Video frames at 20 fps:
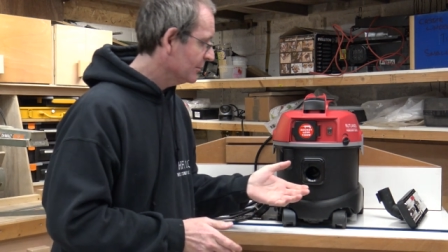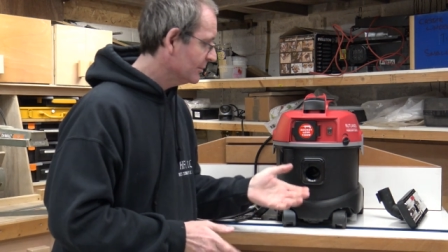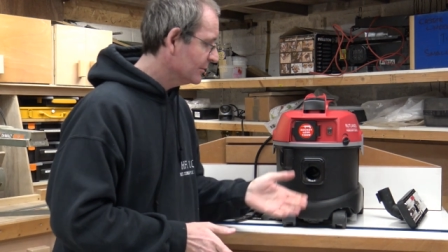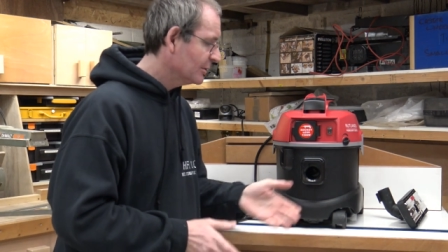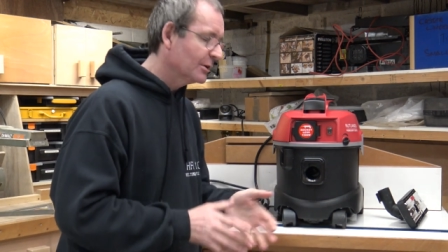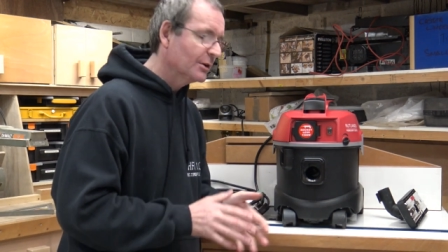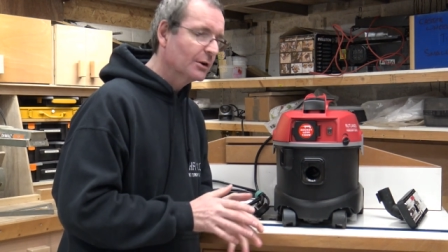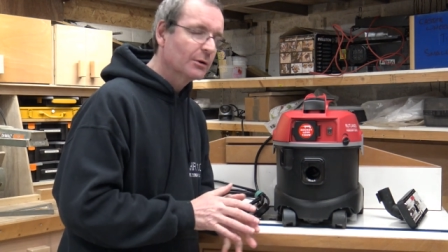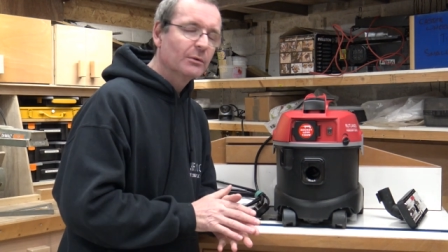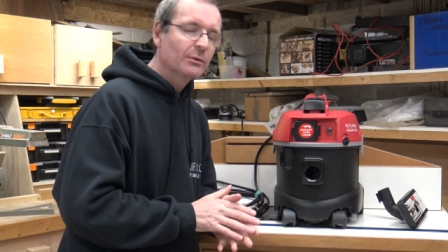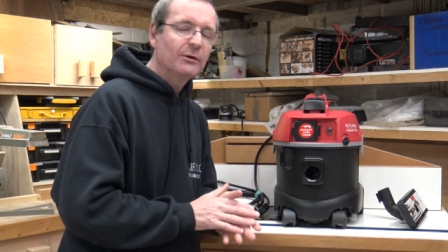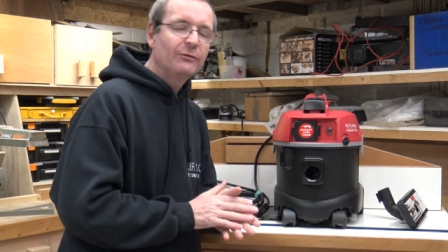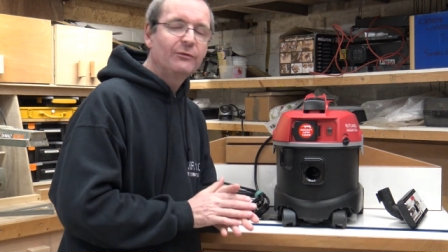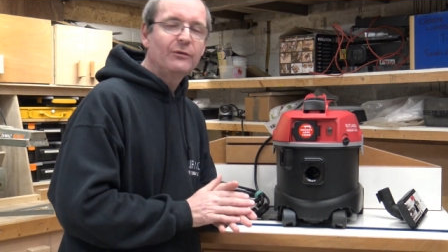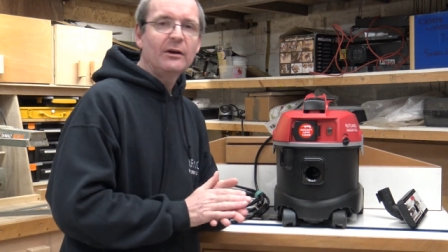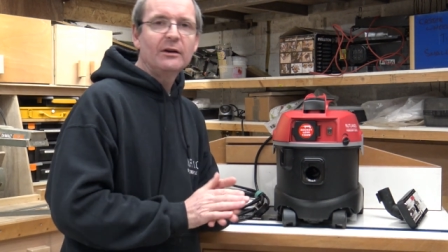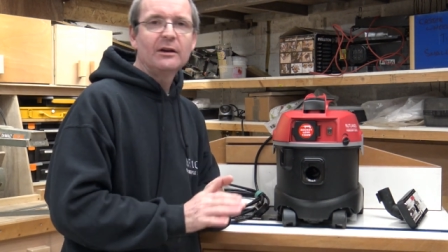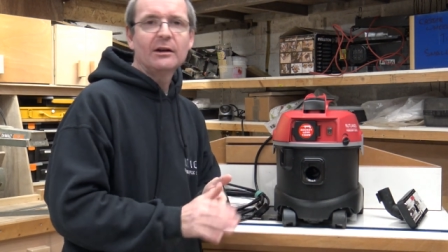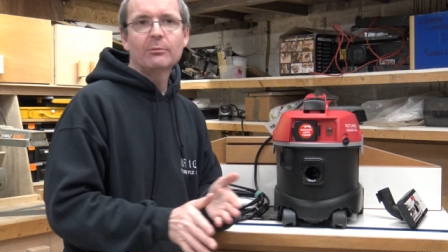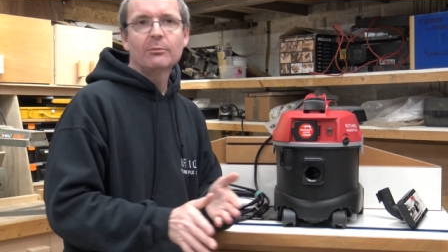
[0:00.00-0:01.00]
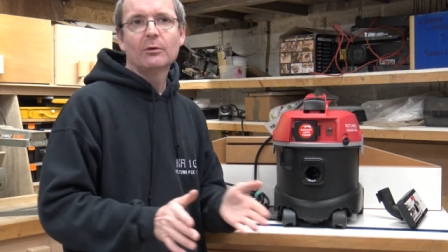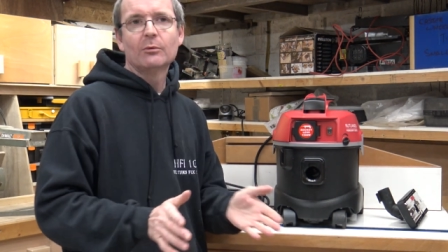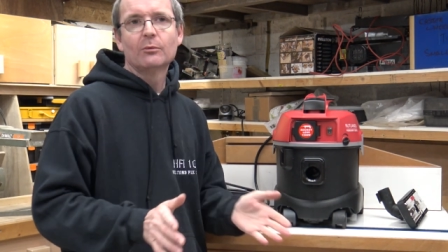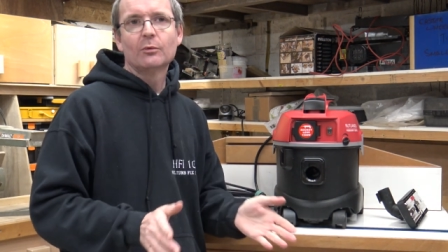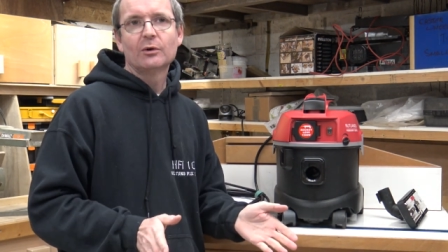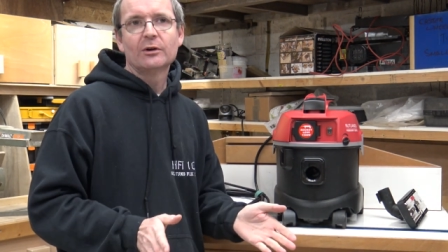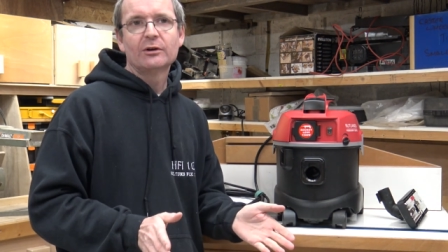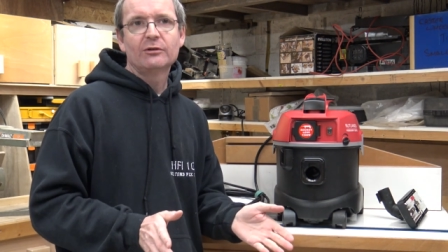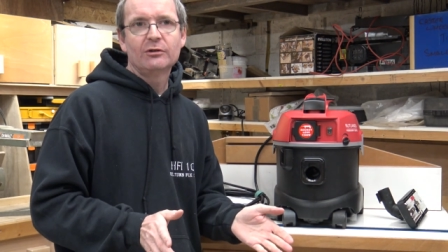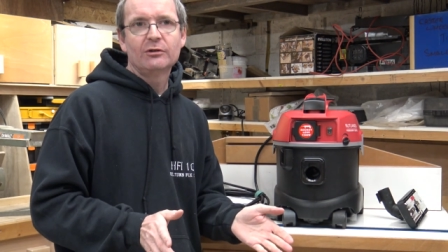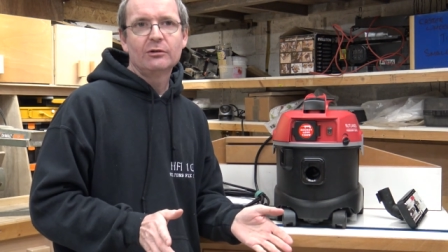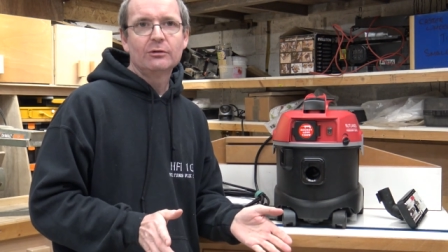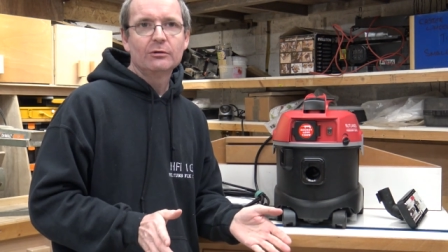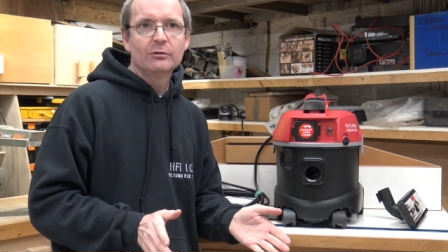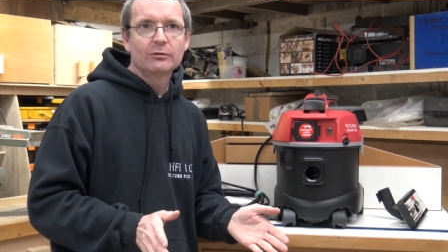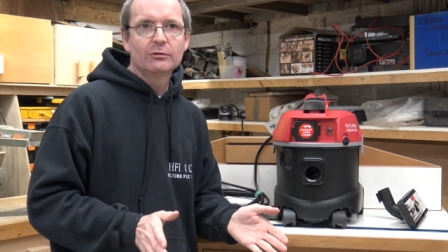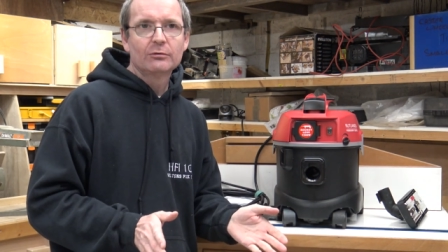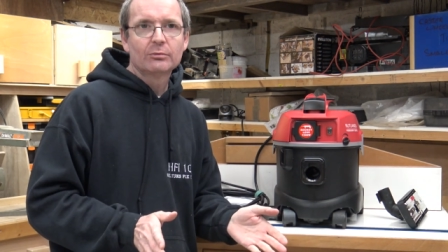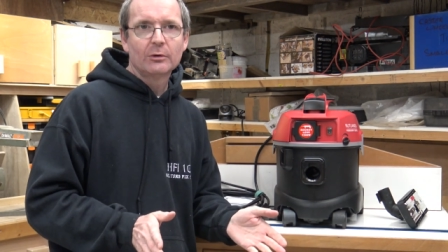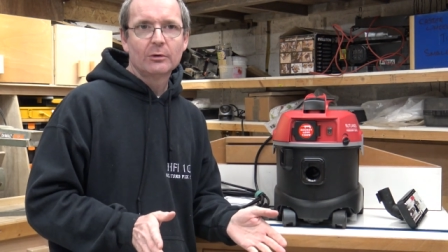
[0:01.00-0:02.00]
you know, if anyone wanted to
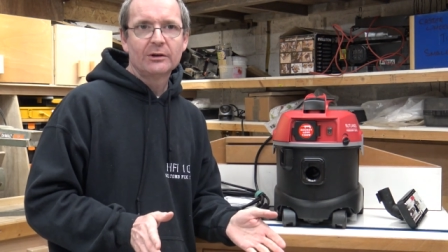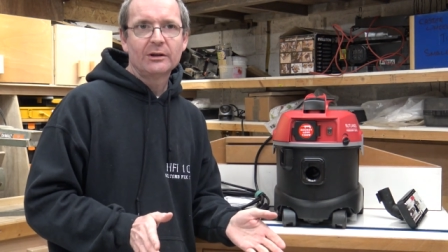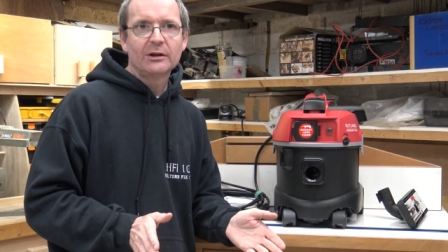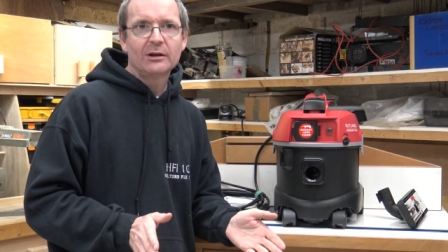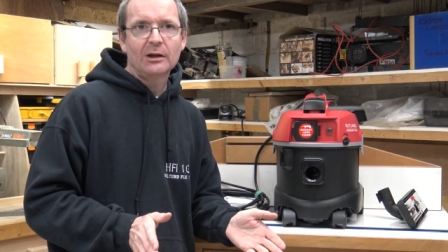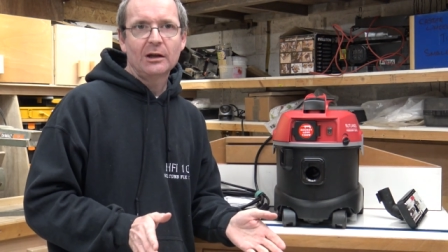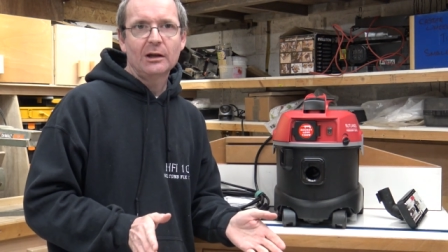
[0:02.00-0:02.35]
use one in,